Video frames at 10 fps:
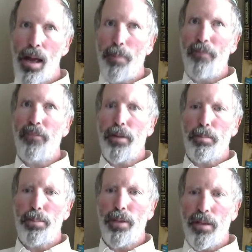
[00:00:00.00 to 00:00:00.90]

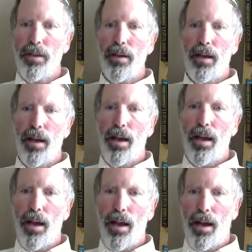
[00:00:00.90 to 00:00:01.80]
MVP
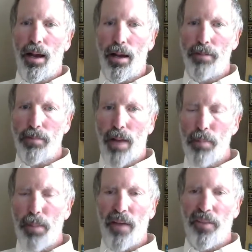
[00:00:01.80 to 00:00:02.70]

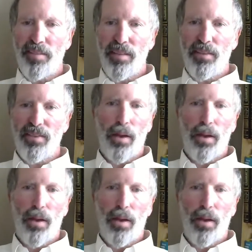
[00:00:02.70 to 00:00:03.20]
hypothesis.